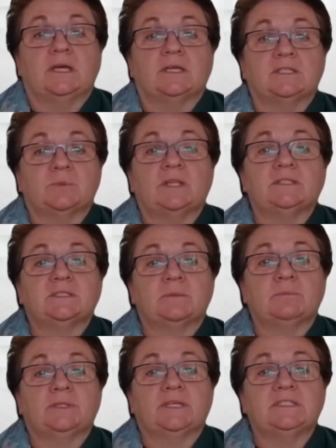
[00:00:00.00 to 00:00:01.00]
as well as
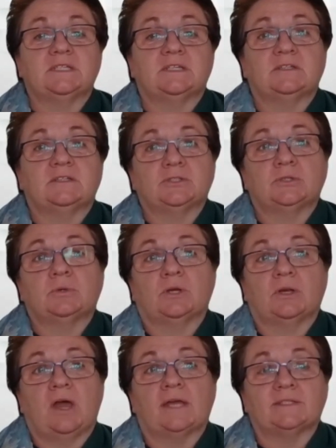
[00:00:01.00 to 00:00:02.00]
completing 2
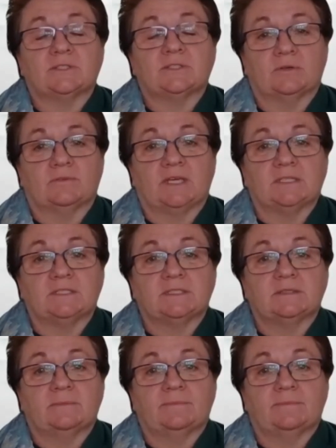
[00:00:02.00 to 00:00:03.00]
online
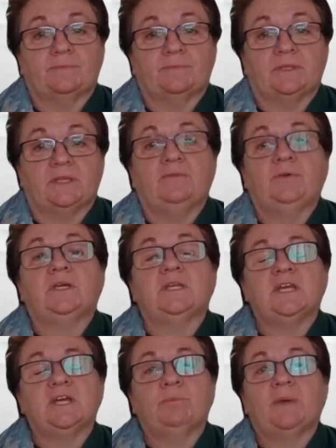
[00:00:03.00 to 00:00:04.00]
surveys. If you can
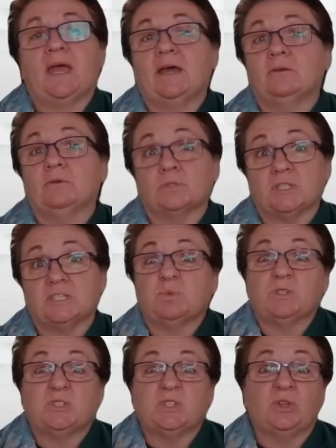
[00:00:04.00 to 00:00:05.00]
help out or just
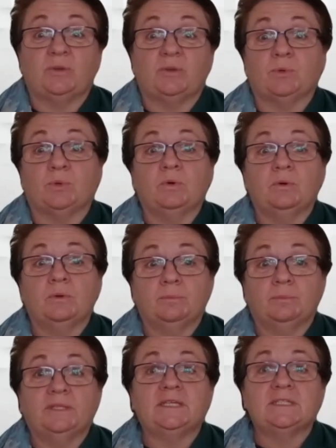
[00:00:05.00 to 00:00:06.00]
want to learn more,
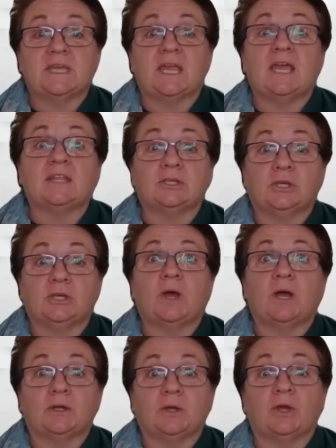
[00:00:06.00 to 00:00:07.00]
please scan the
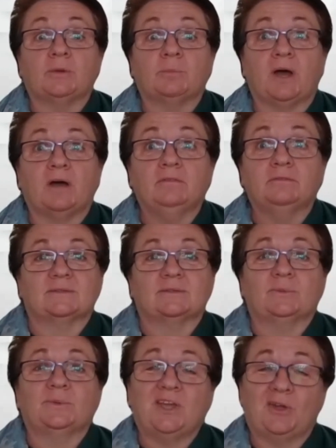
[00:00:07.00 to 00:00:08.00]
QR code above.
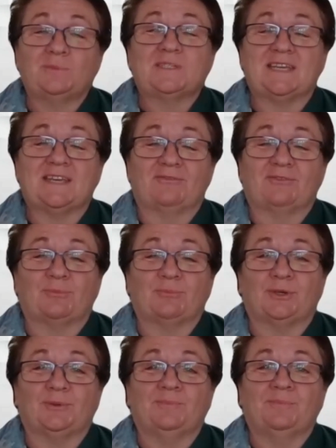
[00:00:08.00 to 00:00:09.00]
We hope to hear from
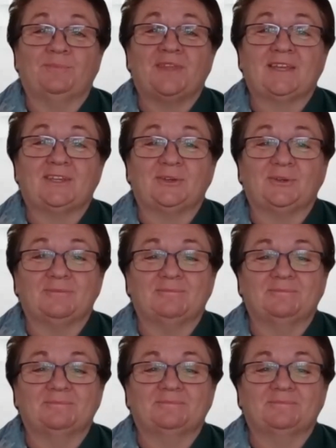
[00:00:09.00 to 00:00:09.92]
you. Thank you.